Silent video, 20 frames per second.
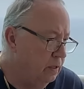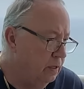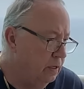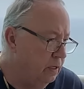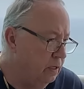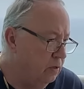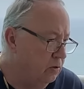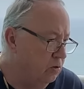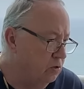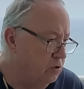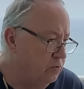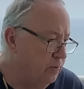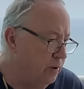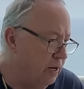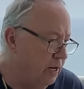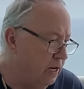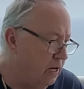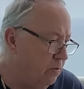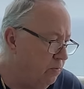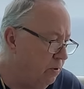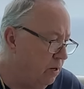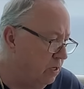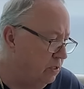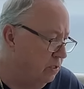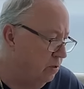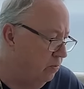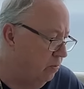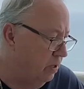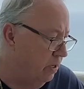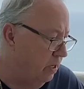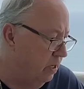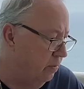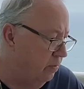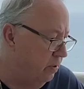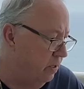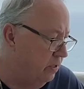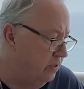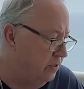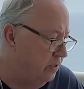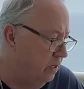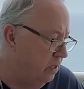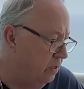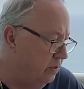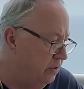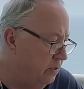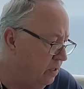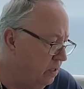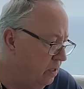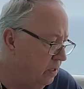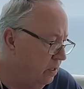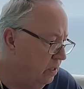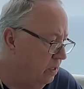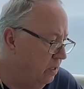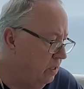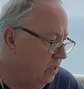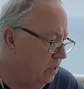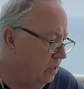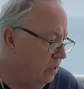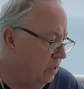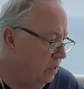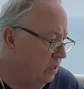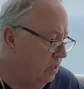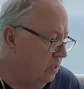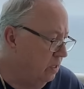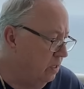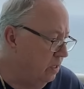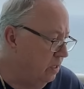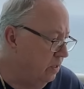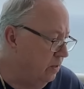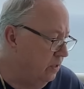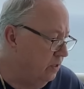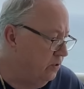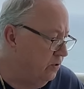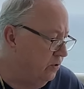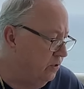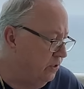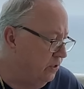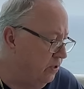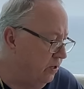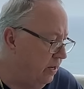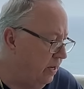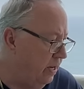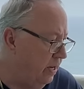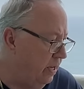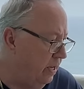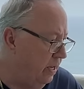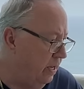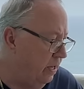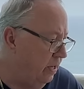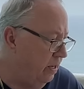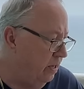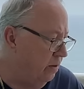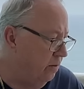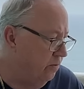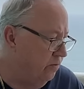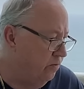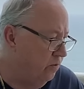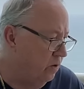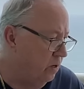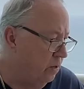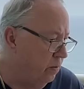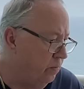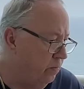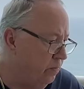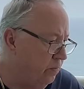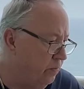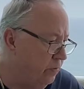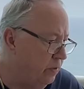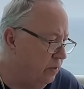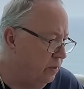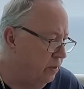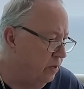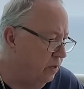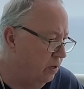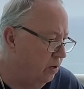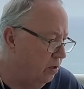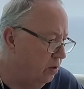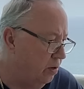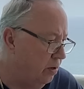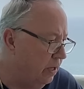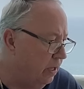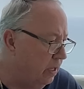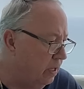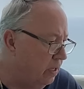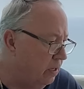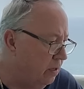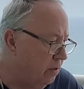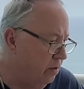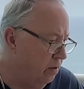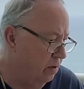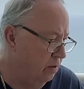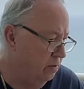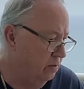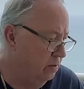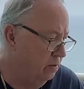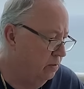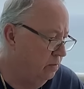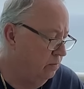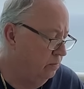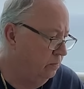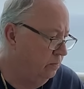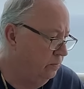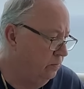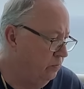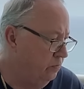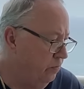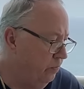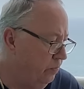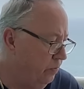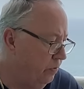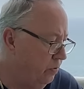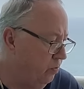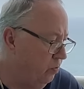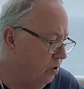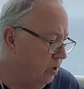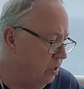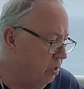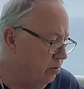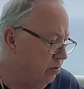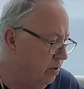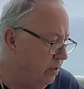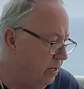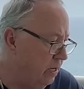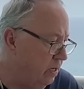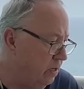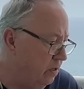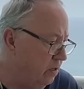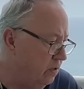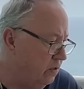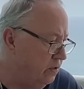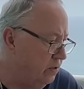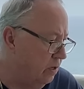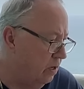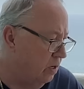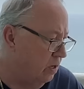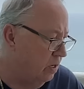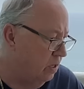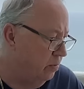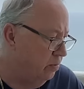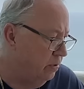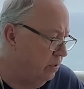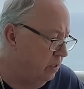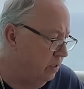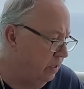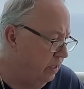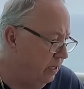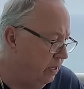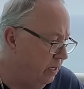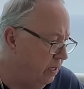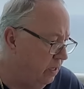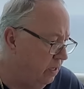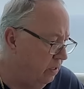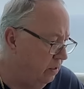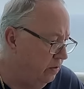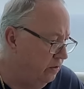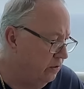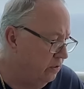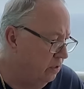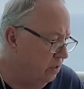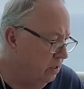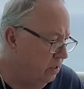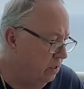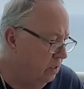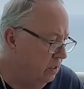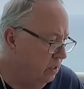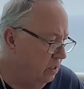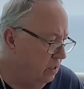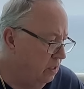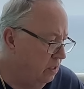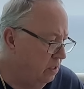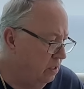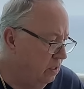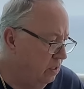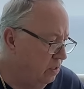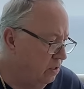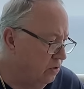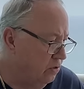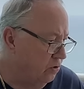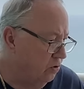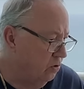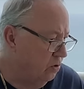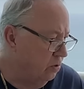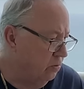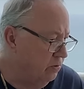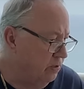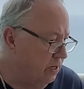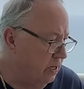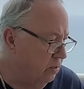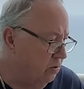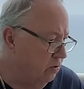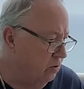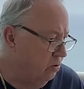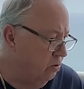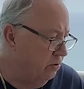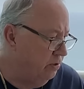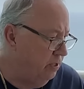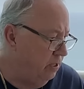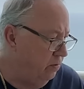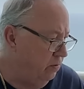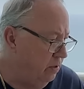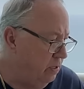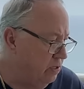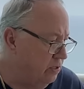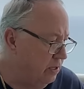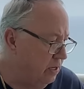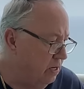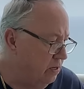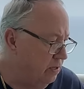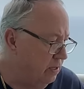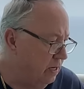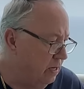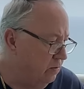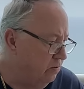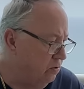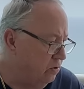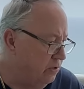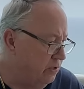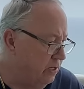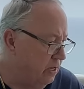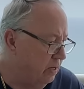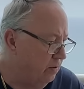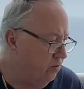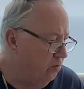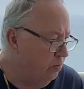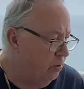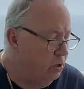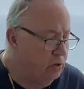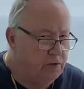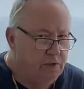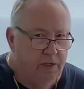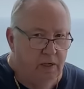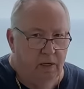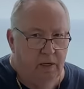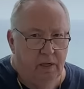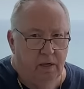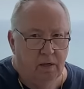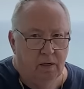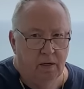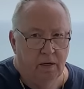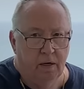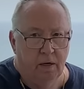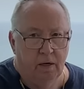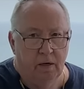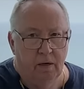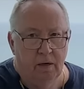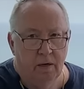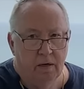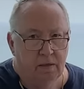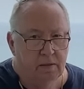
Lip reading: and of course my ad box complaining, but it says, this is today from The Guardian, whatever that is. Armed gangs storms Ecuador TV station after a state of emergency declared.